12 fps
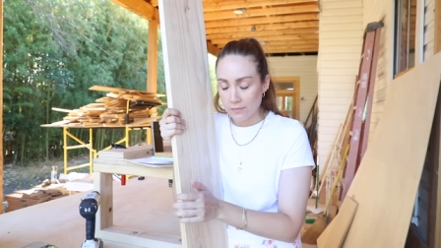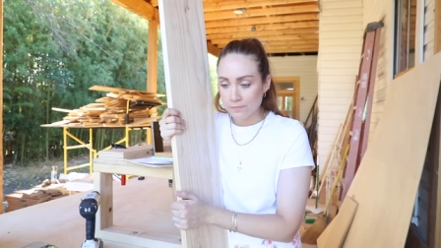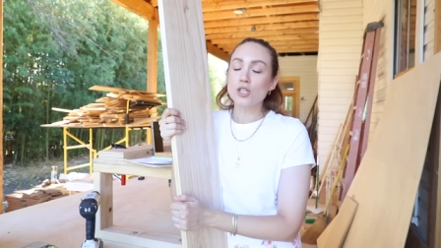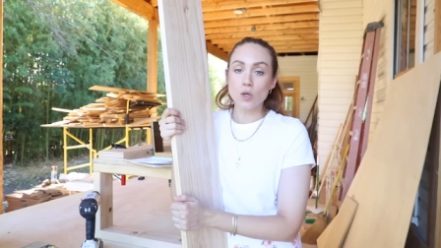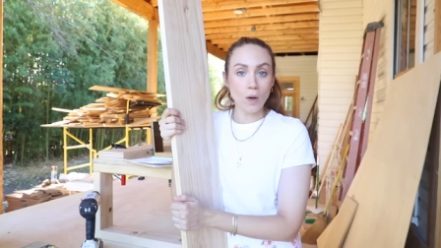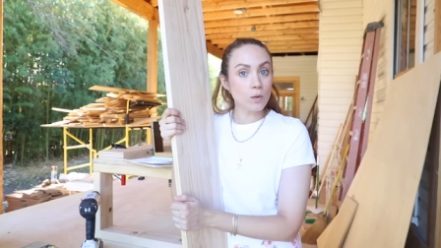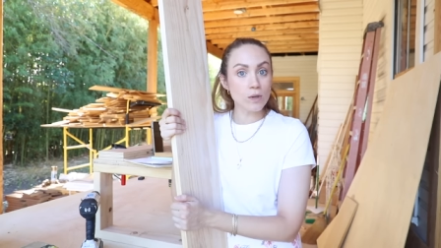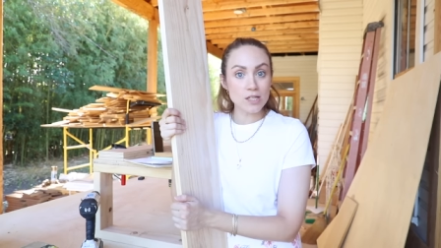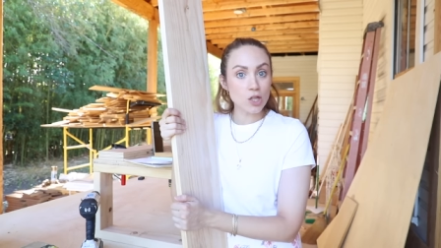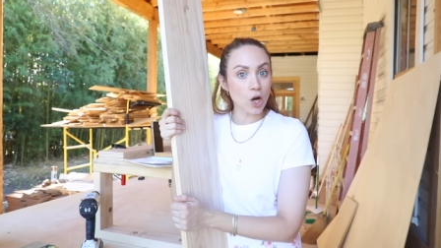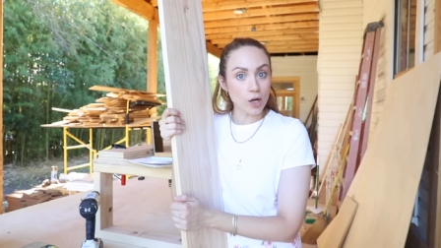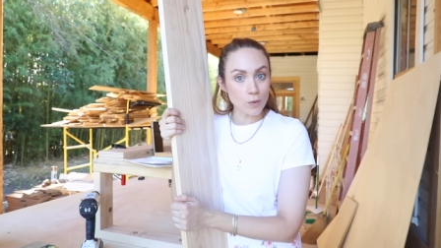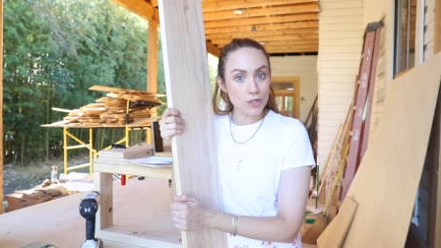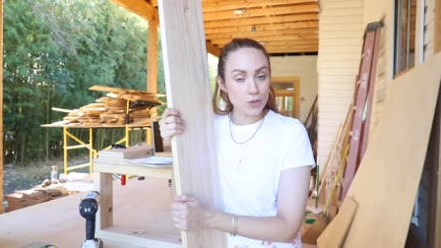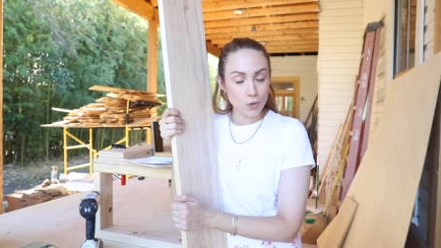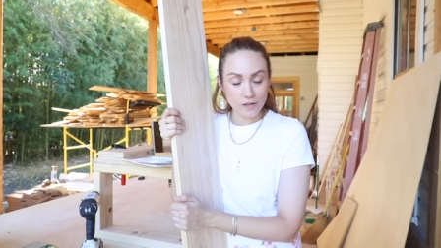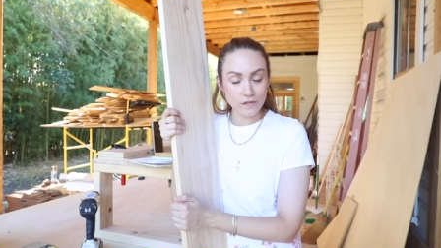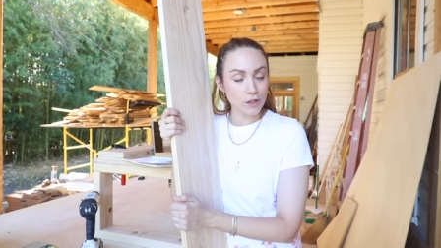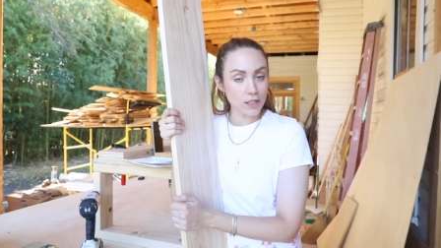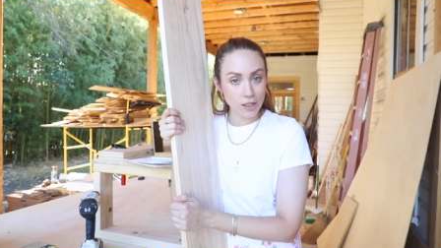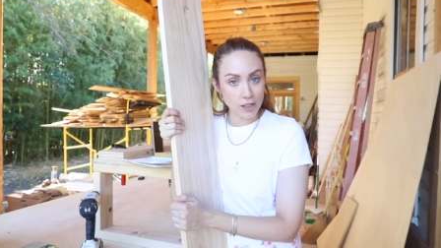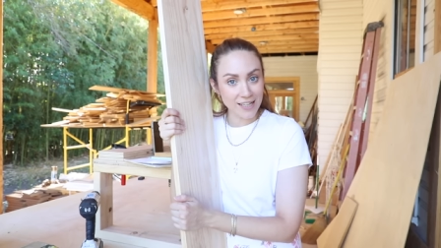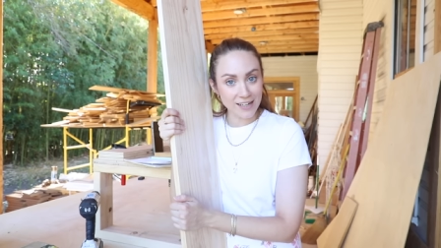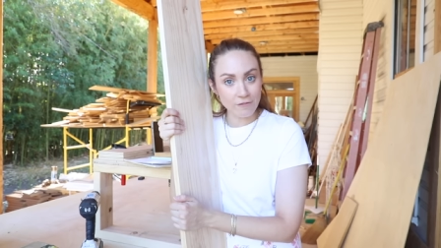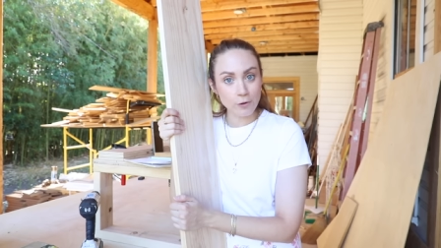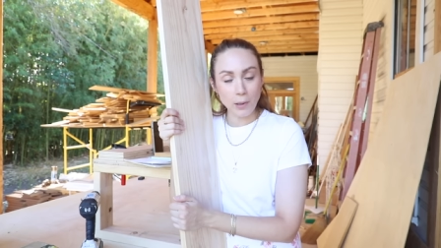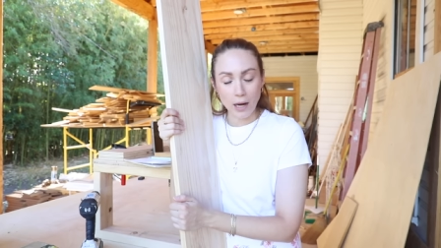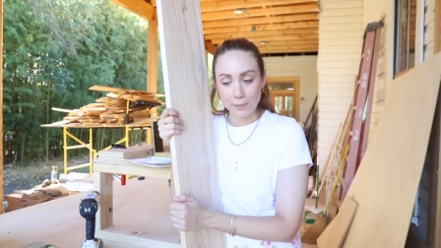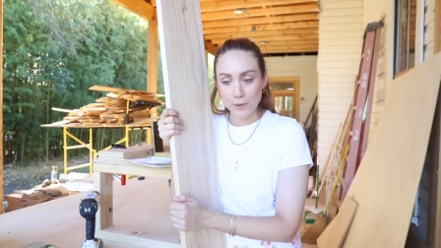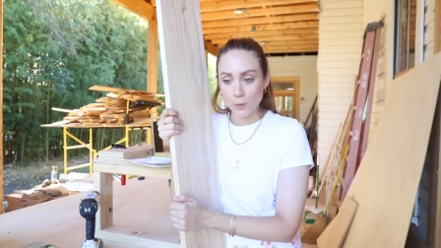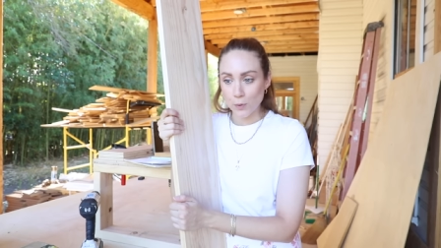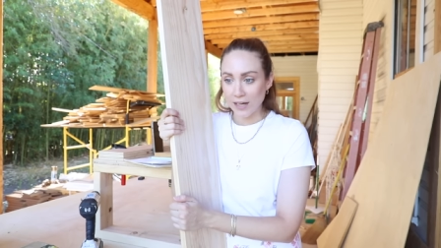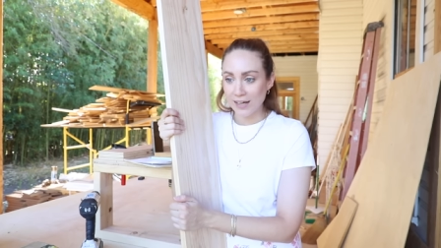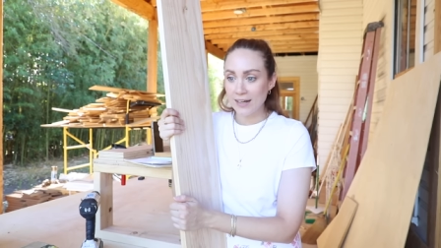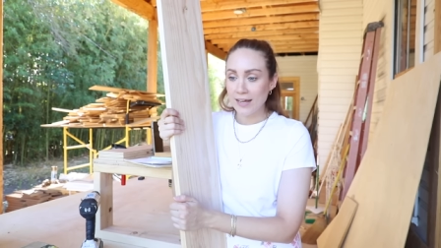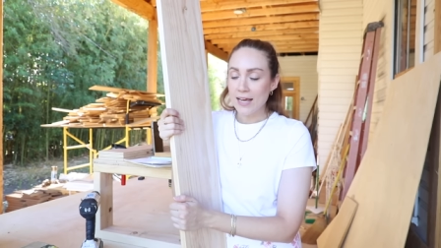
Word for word: So I went to the hardware store fully looking for poplar wood.